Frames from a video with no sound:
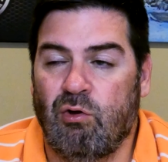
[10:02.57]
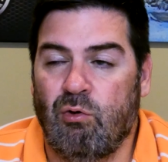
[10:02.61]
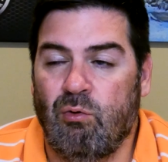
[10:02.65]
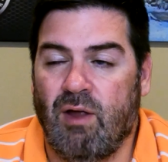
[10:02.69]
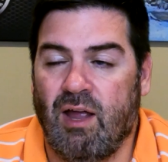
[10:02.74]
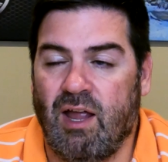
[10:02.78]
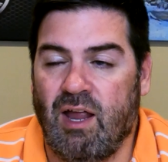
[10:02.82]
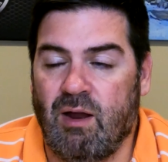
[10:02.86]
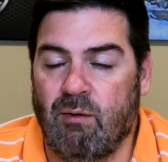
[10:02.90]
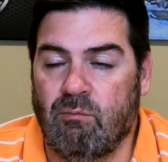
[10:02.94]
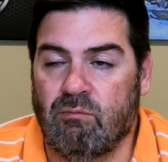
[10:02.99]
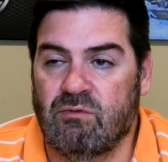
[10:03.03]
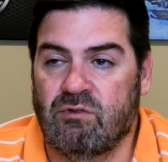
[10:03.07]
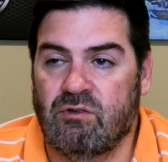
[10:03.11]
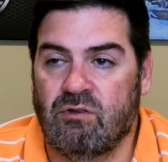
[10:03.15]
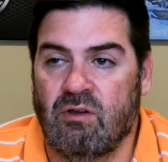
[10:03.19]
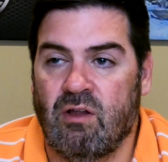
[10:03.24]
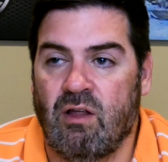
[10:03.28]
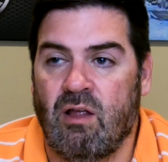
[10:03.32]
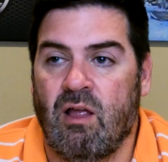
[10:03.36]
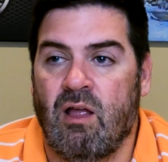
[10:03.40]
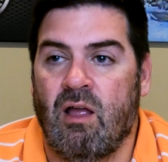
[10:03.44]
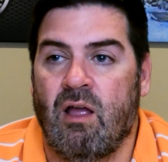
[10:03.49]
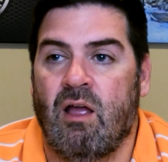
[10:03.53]
2 games
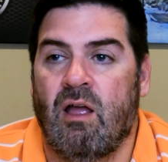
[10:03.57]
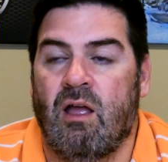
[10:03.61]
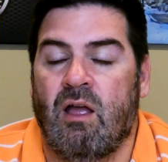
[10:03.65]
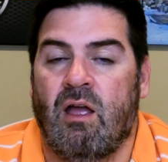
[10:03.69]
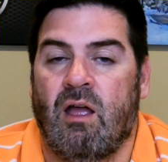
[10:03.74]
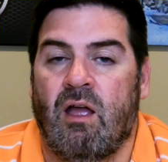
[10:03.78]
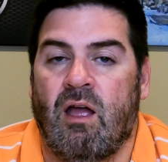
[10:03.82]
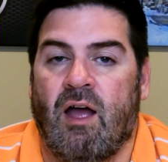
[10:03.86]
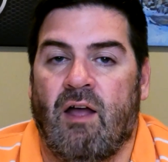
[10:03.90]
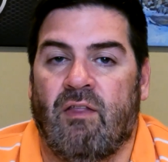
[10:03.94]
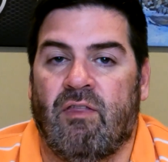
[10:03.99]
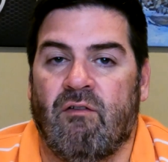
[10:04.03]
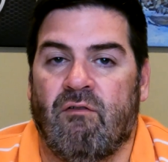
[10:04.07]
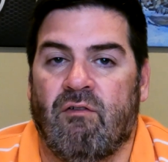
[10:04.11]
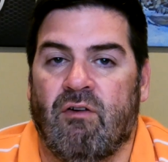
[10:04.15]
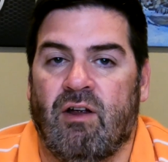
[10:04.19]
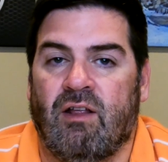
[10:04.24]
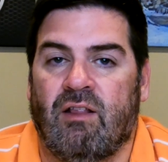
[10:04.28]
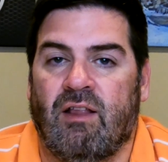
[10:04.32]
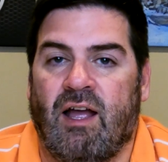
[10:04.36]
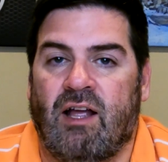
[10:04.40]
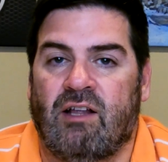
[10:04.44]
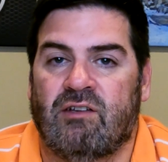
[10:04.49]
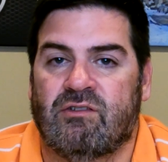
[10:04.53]
at the
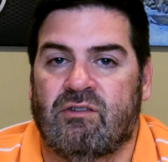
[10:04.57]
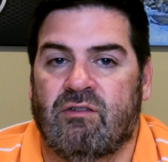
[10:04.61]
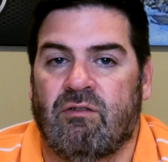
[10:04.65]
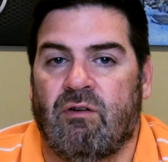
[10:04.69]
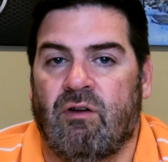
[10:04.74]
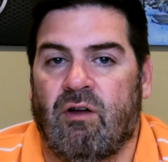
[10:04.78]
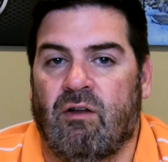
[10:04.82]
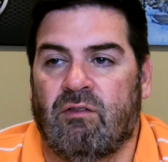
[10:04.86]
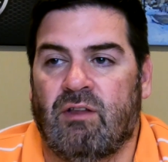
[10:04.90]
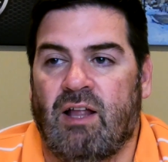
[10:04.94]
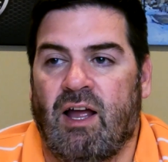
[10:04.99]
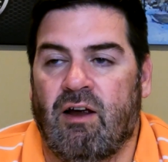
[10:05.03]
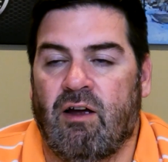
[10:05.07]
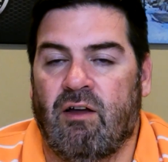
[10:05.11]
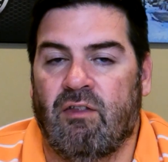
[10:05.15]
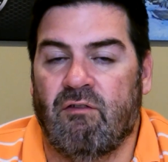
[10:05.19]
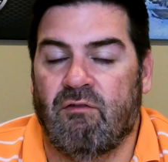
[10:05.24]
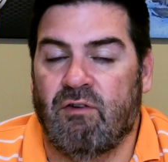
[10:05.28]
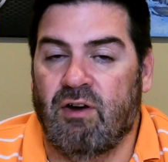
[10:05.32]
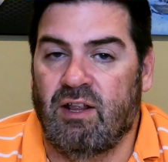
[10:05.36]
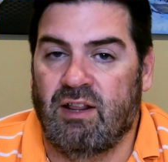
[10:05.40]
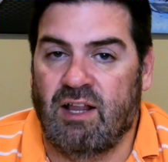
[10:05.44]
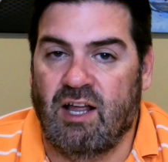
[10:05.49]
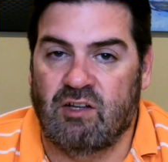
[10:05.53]
very last on
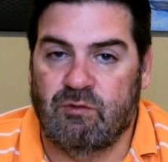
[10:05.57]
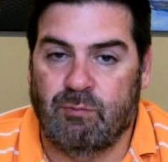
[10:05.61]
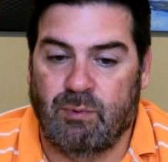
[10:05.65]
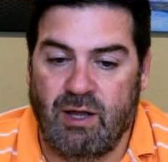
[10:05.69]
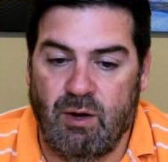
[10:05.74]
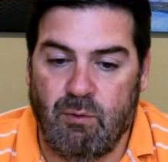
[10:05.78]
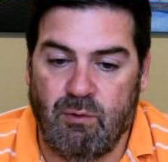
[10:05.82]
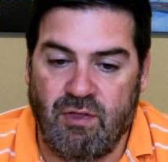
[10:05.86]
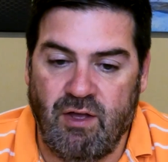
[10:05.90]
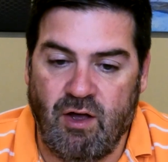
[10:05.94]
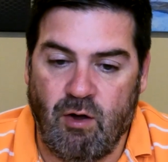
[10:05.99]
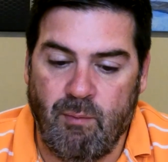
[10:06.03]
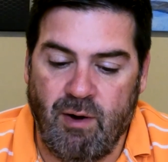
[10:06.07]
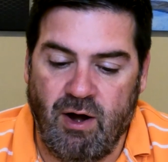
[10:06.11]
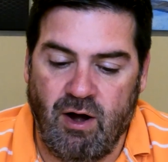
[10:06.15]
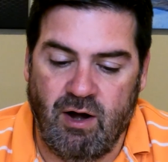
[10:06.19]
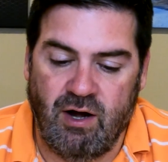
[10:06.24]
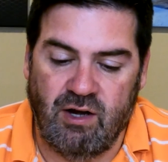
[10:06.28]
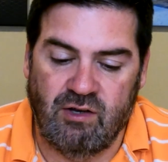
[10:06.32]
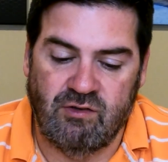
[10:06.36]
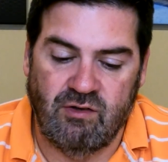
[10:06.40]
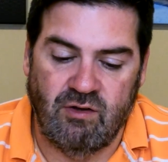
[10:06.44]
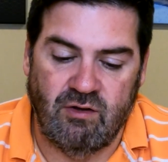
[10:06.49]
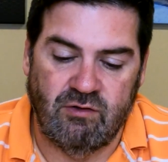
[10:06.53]
the very last play with Hail
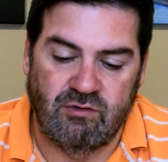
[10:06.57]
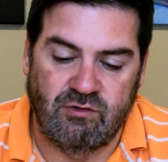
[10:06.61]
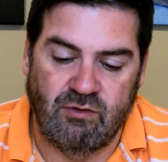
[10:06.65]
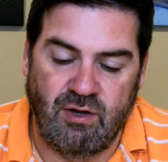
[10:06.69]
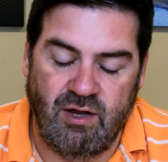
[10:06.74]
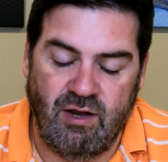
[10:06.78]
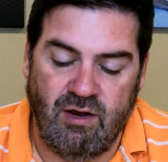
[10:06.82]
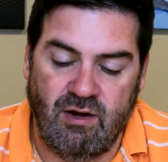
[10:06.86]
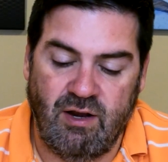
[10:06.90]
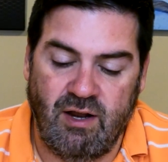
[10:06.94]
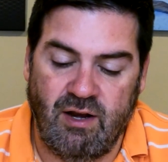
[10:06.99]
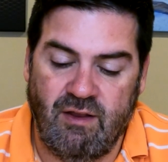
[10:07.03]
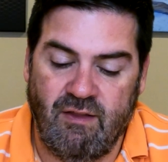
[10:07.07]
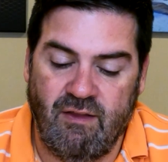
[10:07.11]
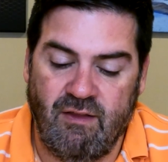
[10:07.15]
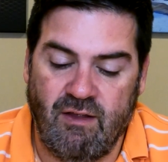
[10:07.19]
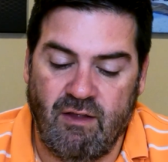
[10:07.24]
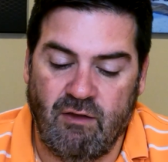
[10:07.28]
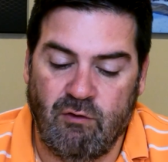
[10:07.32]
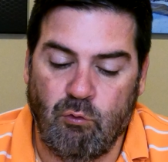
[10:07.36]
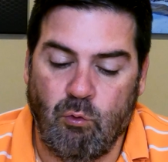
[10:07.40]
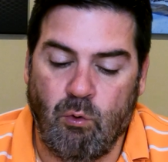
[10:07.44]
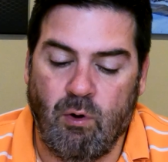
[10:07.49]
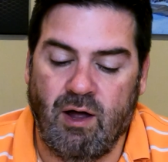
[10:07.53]
Marys. So he did
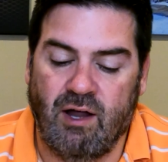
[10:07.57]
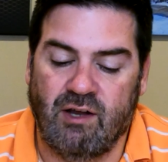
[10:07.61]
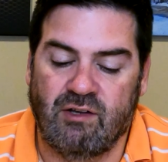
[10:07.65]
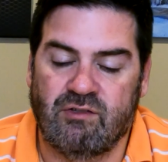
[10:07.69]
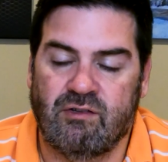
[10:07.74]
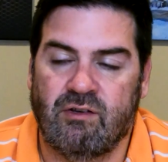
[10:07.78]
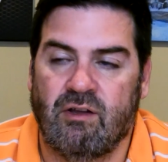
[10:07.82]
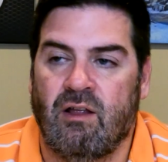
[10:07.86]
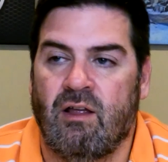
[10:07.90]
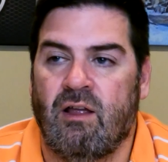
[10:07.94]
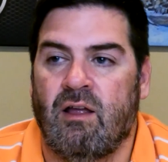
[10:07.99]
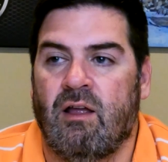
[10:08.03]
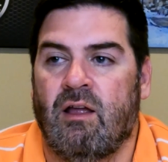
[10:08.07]
that twice.